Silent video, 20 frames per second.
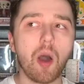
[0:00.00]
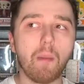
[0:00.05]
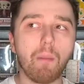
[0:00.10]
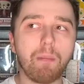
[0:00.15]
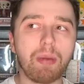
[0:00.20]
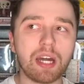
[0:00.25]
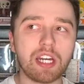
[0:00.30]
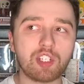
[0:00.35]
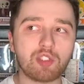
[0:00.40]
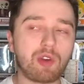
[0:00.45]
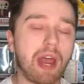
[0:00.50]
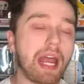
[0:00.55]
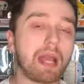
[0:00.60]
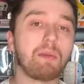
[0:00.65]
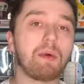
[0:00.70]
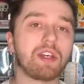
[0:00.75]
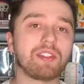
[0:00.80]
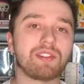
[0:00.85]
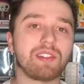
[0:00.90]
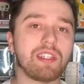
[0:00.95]
But Dragon
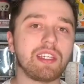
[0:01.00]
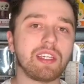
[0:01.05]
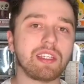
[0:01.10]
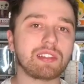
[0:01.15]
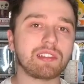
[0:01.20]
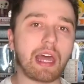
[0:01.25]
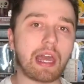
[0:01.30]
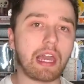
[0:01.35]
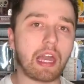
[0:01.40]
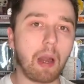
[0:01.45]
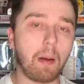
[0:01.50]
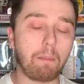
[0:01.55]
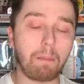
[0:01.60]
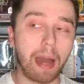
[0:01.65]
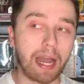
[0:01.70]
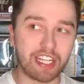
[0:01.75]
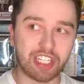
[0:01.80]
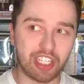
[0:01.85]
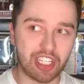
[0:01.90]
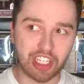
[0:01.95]
Ball Z is like
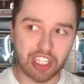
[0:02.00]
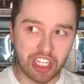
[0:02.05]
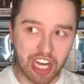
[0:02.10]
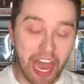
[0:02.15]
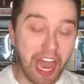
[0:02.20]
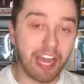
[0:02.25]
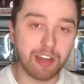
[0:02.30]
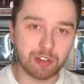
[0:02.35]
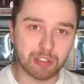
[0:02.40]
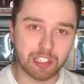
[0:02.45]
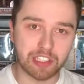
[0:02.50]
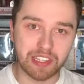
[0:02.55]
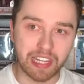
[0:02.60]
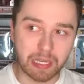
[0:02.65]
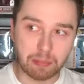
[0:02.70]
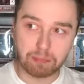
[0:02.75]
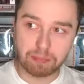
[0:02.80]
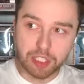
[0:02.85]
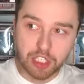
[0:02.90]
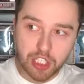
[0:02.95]
my childhood,
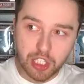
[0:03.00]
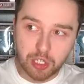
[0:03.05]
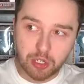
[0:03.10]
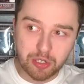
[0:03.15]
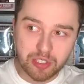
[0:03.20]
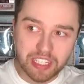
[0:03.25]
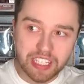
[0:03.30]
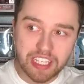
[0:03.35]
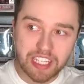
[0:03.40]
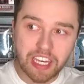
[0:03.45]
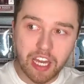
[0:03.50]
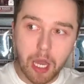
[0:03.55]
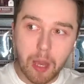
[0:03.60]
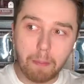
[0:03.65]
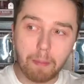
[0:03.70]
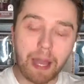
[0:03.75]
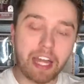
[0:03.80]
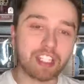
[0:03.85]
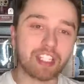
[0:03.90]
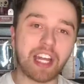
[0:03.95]
like purely
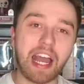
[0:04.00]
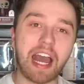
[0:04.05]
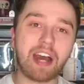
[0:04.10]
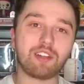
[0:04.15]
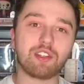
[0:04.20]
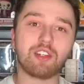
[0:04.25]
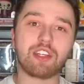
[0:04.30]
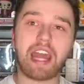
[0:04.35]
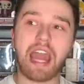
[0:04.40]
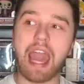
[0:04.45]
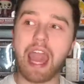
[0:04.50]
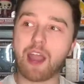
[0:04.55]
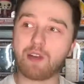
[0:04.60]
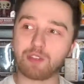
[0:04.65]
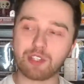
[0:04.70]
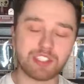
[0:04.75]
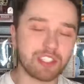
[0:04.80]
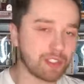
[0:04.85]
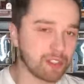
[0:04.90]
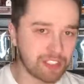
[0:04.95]
my childhood.
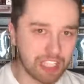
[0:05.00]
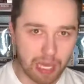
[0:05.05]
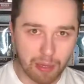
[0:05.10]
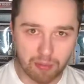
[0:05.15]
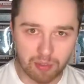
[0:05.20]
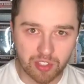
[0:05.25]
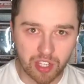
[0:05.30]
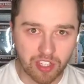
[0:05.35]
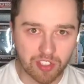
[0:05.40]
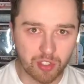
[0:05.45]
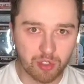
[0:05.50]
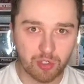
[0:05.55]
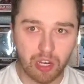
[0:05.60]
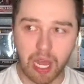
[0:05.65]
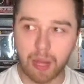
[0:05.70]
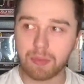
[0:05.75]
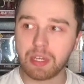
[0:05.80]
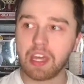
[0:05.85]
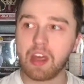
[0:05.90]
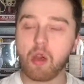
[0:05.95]
Every single time it was on
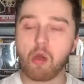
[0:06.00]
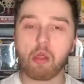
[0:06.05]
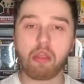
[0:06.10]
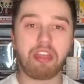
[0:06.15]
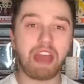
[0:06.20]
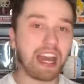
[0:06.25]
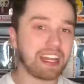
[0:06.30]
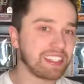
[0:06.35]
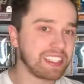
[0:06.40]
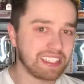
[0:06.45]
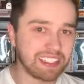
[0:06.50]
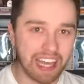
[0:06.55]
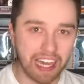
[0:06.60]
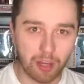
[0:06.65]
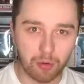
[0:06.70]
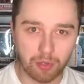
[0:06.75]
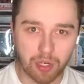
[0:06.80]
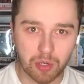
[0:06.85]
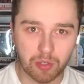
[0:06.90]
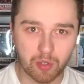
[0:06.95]
Toonami, that's
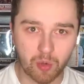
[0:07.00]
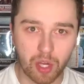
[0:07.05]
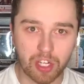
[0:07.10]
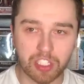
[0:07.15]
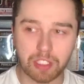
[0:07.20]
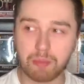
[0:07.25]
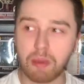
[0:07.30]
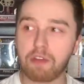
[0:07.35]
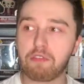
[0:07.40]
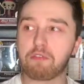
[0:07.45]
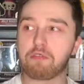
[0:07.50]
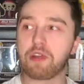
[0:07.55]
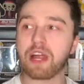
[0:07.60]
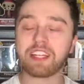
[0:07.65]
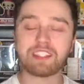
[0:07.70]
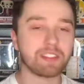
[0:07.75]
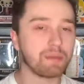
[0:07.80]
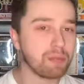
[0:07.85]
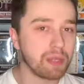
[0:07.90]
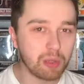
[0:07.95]
exactly what I was watching. My
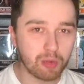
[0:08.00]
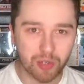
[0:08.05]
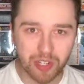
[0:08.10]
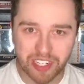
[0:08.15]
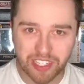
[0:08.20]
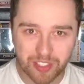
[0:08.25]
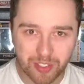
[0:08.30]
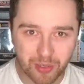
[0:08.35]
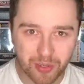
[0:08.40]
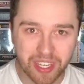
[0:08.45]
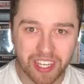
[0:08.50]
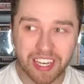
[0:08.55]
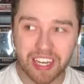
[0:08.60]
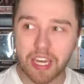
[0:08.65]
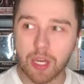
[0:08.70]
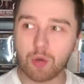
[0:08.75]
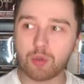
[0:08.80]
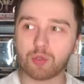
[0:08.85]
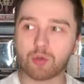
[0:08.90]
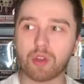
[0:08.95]
friends and me were into it.
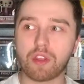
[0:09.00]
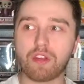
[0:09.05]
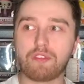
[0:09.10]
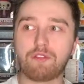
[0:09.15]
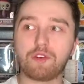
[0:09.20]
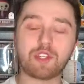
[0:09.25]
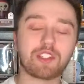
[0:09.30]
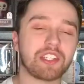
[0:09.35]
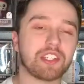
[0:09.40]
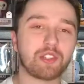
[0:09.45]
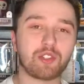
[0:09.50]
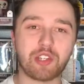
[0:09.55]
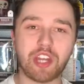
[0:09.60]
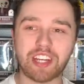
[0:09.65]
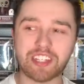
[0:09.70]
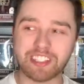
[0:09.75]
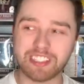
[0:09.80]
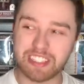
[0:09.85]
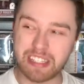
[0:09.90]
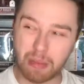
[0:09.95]
It was one of the first
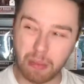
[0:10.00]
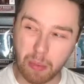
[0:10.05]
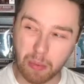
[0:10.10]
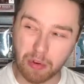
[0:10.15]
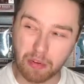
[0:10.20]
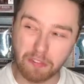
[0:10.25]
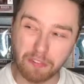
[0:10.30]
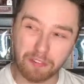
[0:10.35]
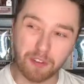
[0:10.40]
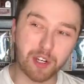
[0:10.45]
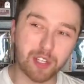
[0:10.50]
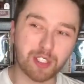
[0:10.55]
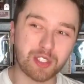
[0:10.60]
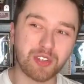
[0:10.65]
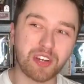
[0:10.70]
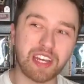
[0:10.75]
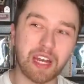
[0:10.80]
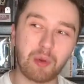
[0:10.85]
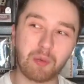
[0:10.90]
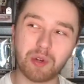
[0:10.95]
introductions. I remember in first
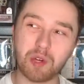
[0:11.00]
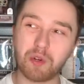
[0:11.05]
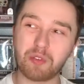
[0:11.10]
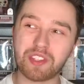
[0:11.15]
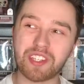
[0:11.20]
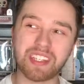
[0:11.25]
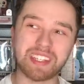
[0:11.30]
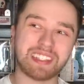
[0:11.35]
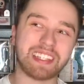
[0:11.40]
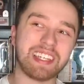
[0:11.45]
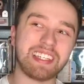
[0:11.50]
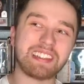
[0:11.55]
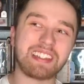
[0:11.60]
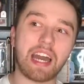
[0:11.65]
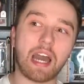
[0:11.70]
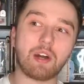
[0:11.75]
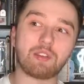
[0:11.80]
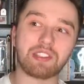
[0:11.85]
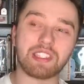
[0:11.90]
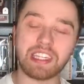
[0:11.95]
grade, I went over to this kid's
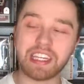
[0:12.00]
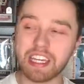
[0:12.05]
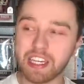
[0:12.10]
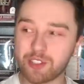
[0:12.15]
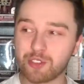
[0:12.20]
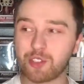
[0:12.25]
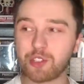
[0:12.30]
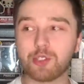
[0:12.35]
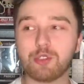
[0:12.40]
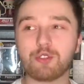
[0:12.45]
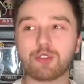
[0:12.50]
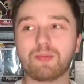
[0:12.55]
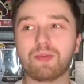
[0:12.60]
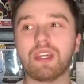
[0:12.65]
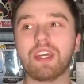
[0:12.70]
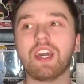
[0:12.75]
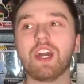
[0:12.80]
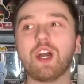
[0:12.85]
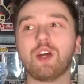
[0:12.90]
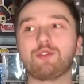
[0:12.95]
house, and he introduced
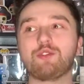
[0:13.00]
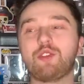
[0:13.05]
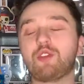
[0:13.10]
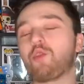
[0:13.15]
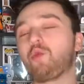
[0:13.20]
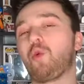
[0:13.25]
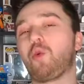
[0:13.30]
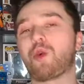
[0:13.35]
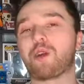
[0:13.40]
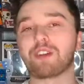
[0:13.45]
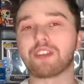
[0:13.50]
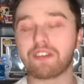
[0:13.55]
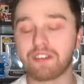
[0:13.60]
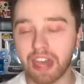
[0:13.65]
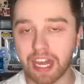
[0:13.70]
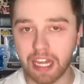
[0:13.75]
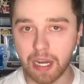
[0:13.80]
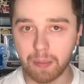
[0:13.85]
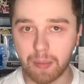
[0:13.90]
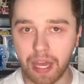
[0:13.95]
me to the world of
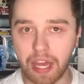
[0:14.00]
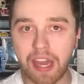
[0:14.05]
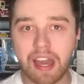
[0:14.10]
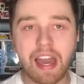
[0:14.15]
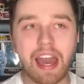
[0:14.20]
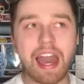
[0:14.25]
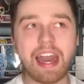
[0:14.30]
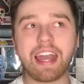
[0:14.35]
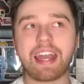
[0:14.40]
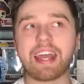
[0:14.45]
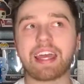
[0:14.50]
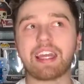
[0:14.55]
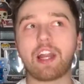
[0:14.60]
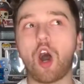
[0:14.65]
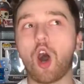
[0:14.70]
anime, and I can